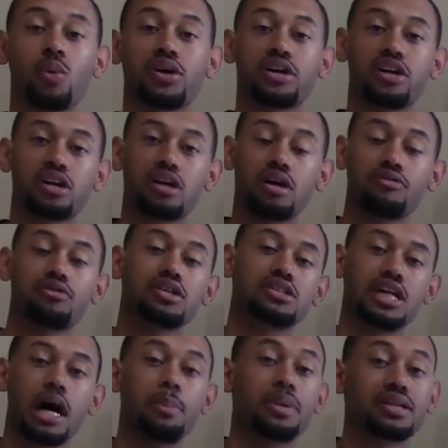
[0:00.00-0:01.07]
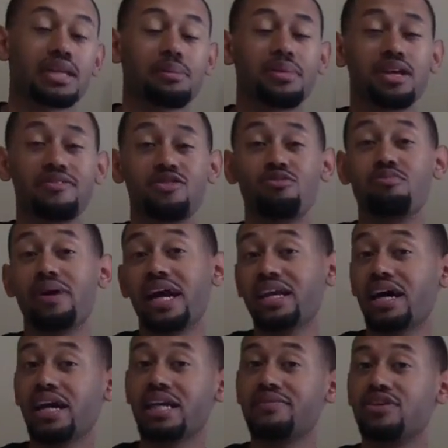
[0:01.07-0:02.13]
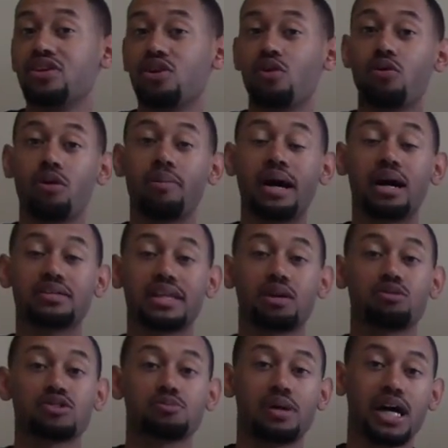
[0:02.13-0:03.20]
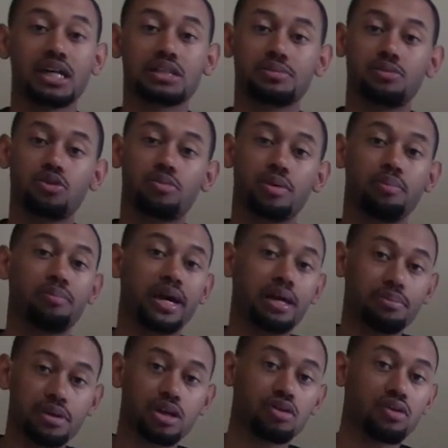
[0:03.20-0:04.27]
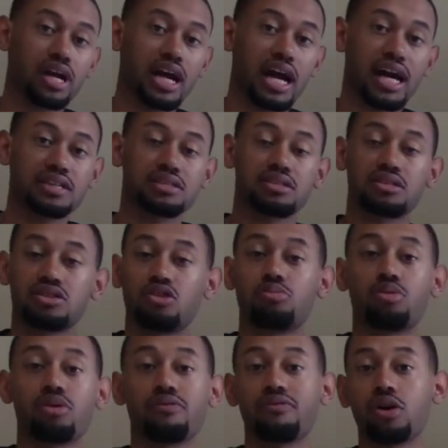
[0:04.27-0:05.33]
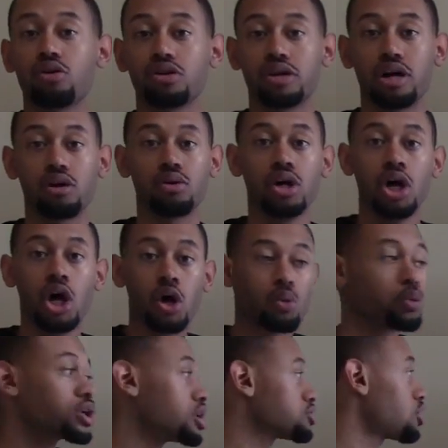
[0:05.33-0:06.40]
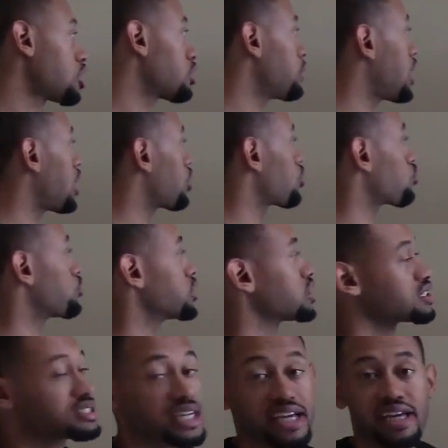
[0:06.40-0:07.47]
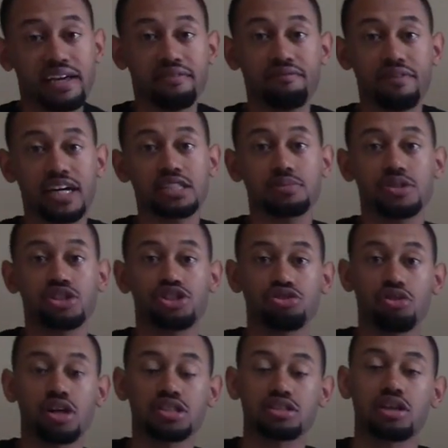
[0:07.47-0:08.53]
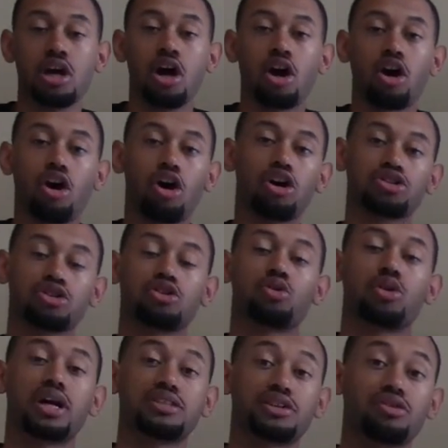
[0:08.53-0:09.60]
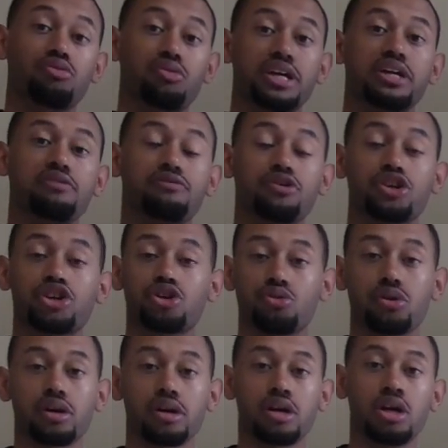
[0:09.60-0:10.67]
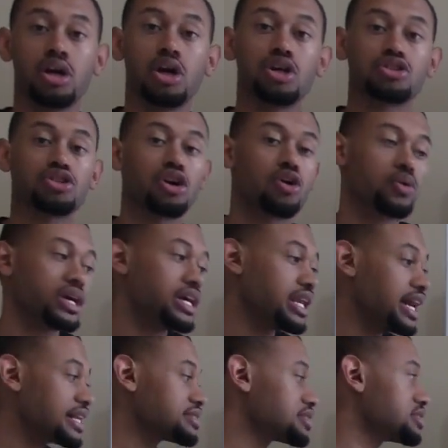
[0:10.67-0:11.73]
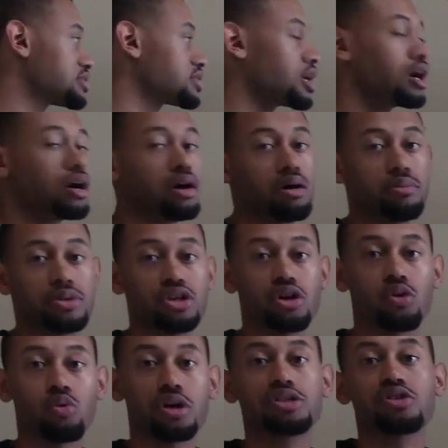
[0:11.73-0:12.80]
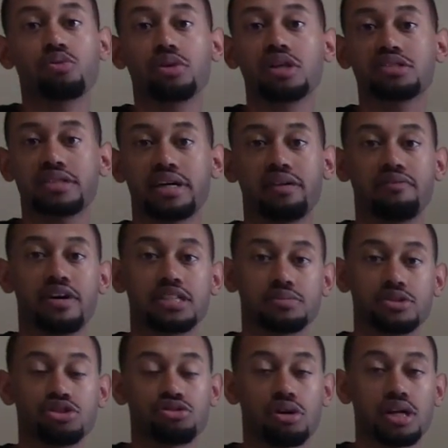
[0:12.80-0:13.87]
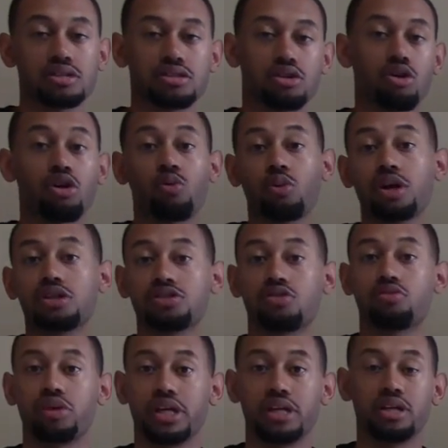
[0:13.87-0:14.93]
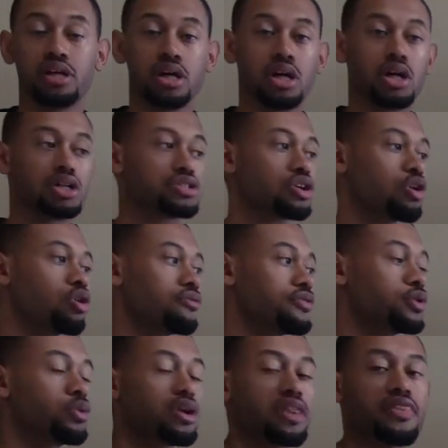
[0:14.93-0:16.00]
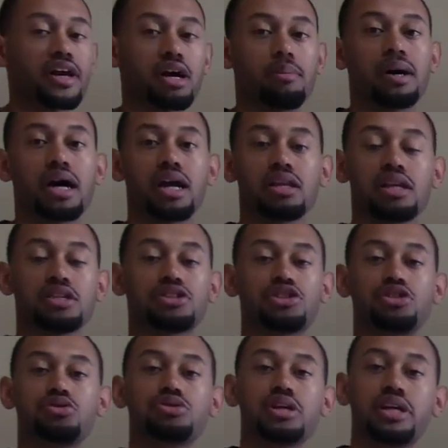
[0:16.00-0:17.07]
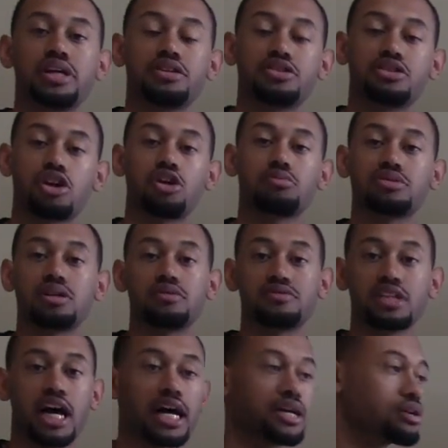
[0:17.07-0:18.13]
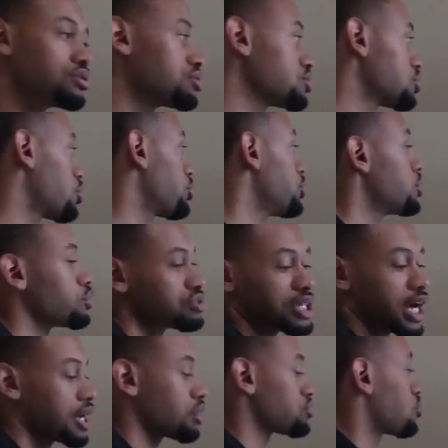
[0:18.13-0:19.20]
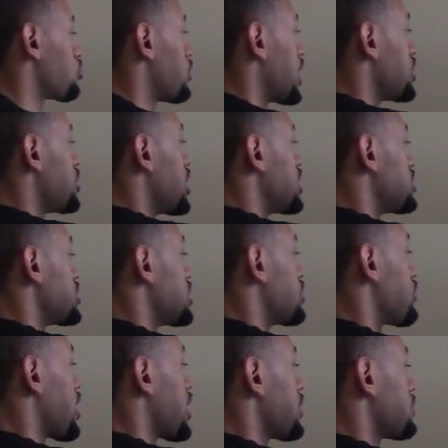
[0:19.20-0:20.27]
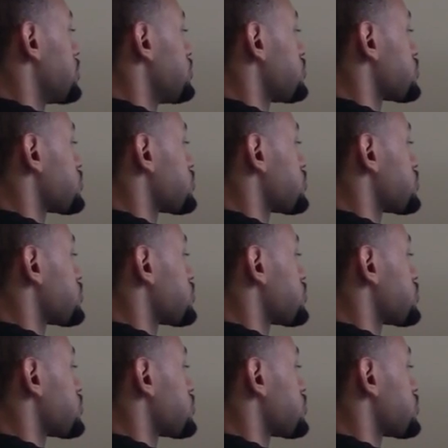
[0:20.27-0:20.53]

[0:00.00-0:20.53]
We're going to cover a topic that many of you may not even know about that was possible, but may be a great asset to your portfolio. We're going to talk about real estate investment trusts, or also known as a REIT for short. So in essence, um, you know, what is a real estate investment trust, or what is a REIT? So if you want to think about it, let's use it in the terms of Tidal. So you know Tidal's owned by Jay-Z, right?